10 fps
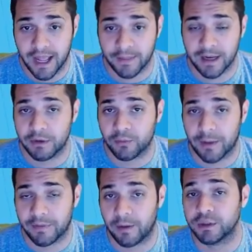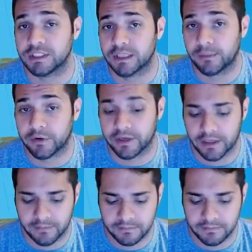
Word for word: and then I'm going to wrap it up with a summary.